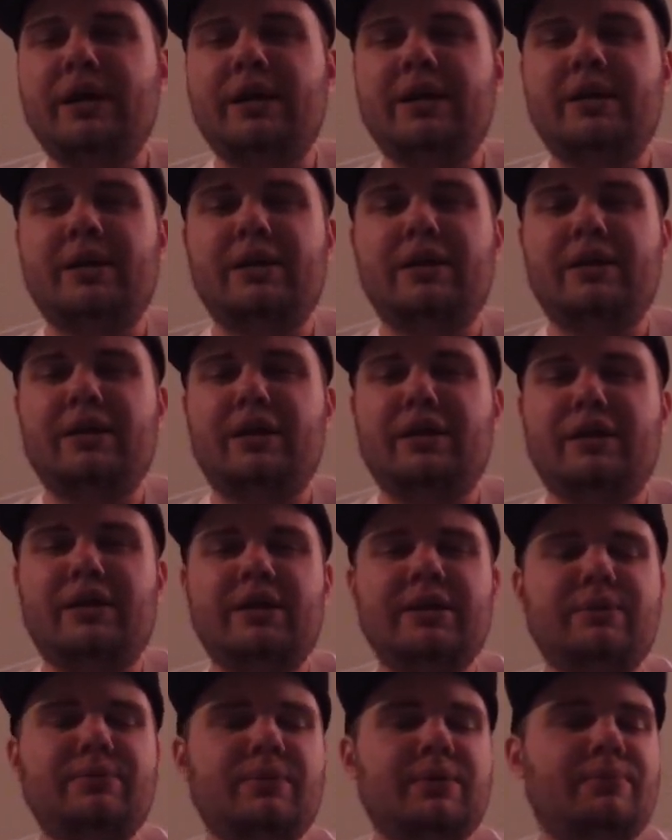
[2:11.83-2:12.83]
and
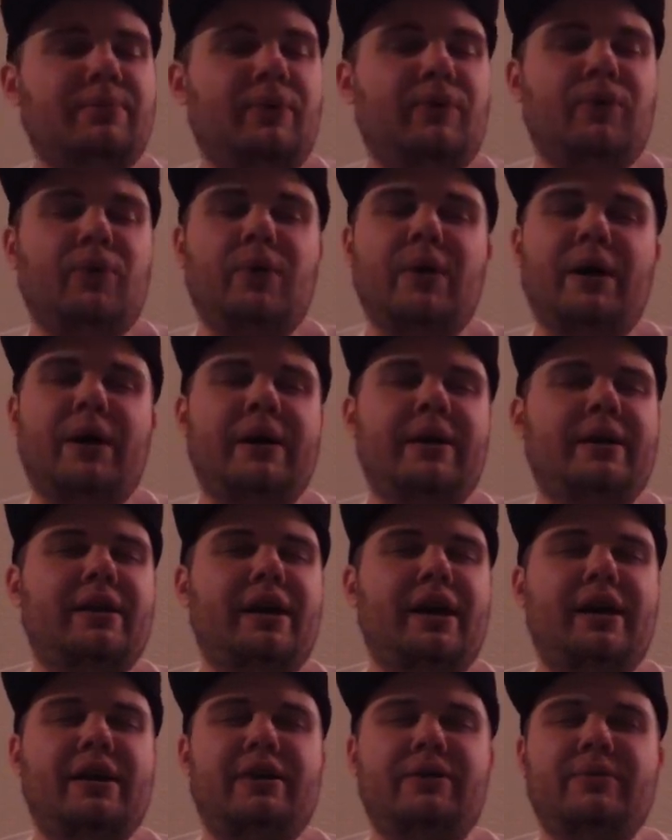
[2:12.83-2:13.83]
this was before
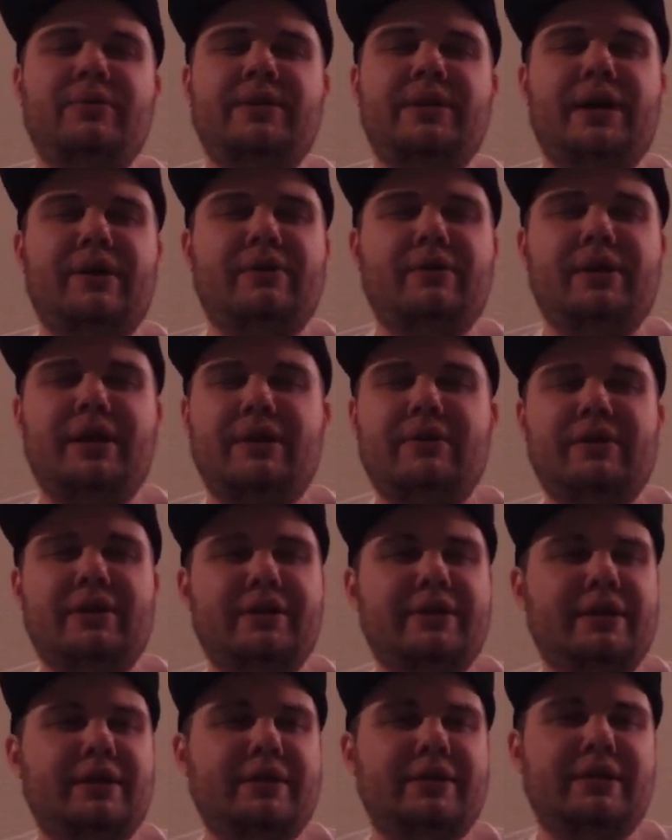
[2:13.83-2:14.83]
I knew SoundCloud
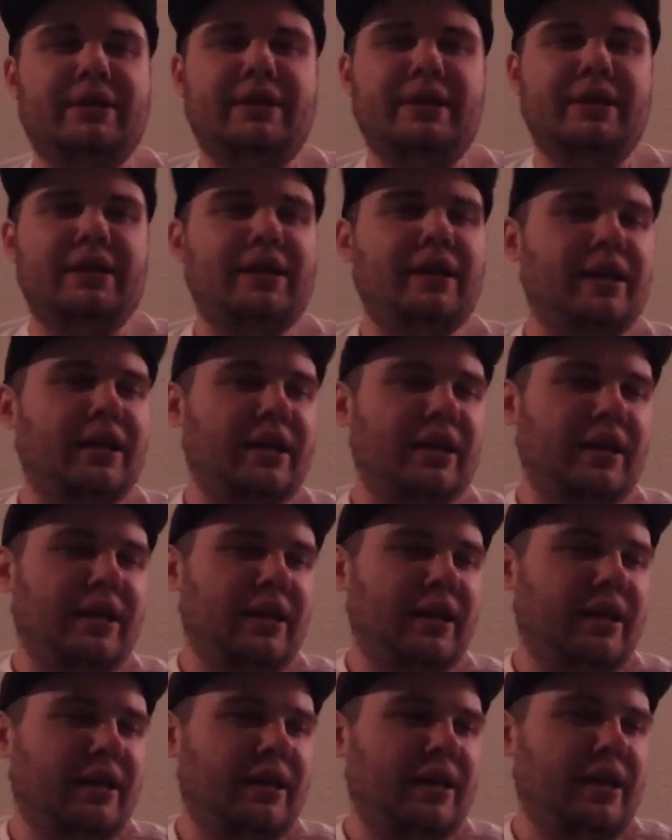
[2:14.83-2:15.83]
existed.
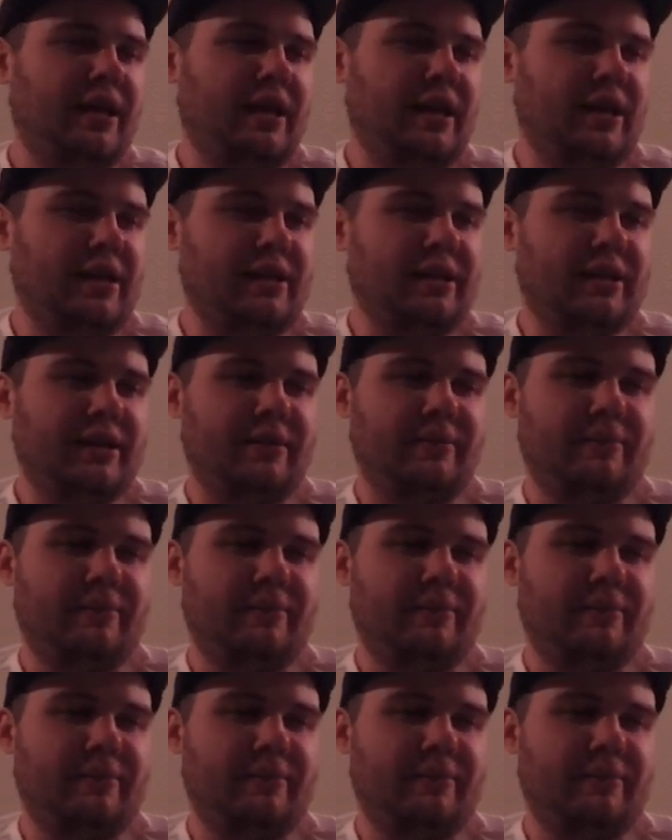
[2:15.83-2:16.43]
And